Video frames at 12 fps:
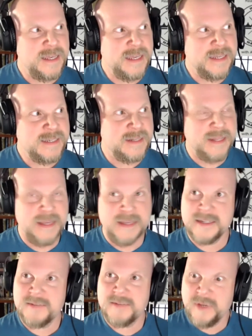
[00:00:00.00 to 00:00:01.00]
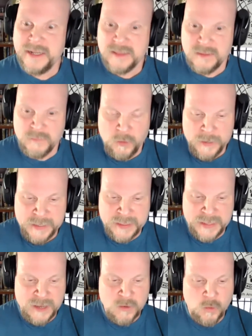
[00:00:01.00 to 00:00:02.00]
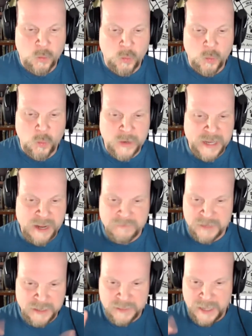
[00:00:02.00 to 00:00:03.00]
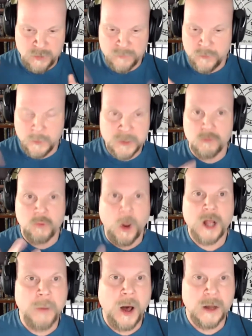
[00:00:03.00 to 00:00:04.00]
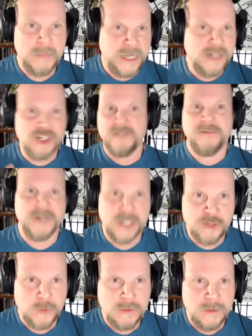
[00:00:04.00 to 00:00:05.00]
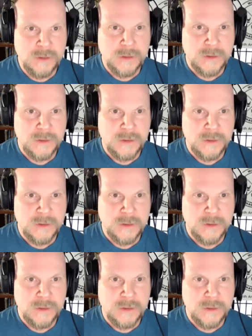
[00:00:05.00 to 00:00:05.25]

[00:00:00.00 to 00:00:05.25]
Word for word: is it is it really at the point that we have to hit that proverbial rock bottom each individual